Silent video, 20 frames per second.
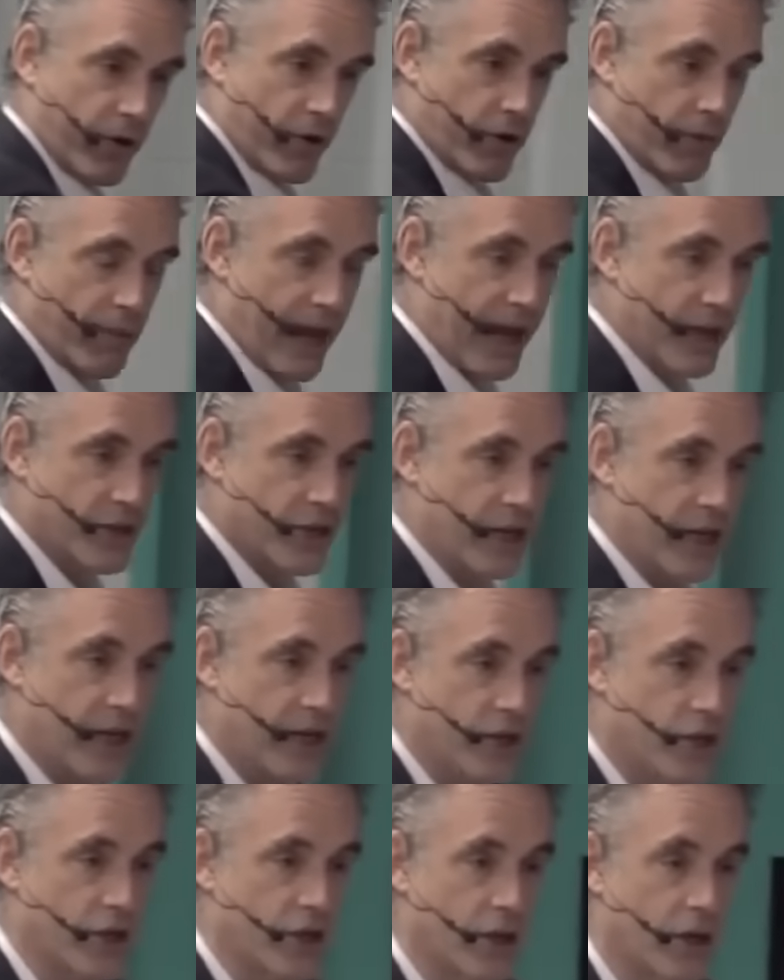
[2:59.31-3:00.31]
your
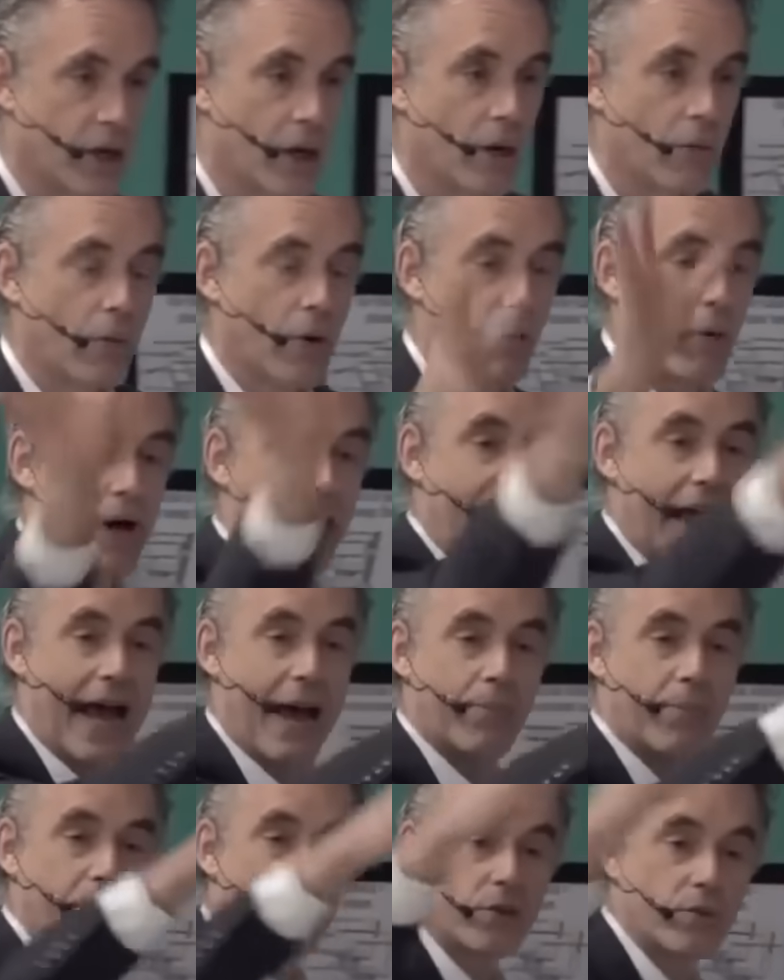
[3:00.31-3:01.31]
imagination. Well, what
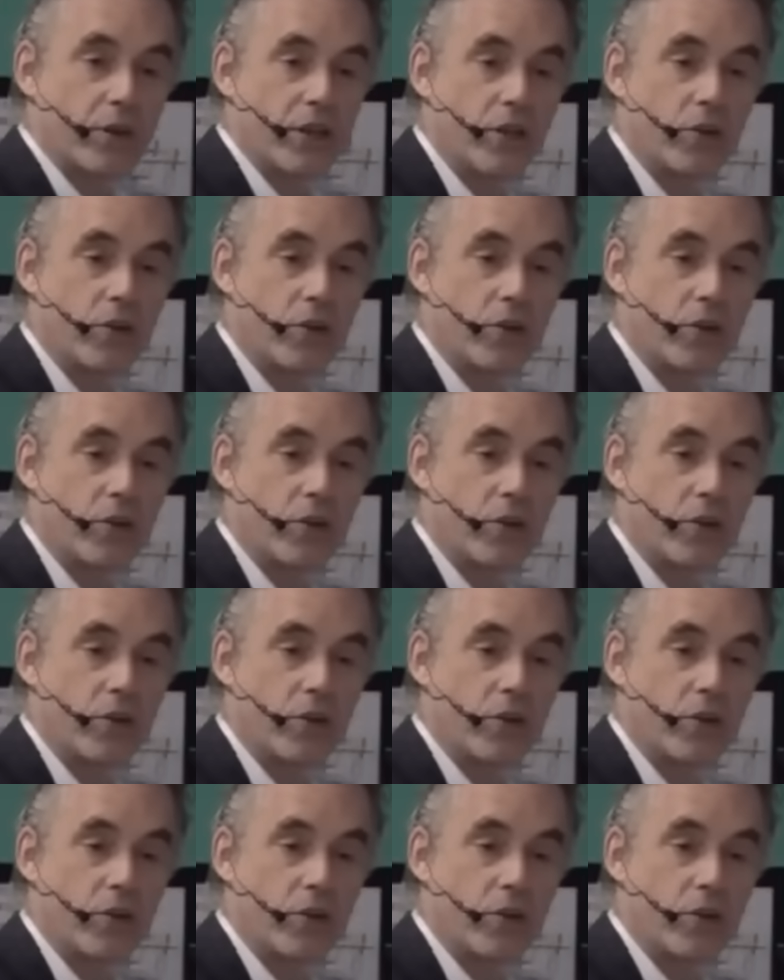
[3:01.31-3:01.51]
happens when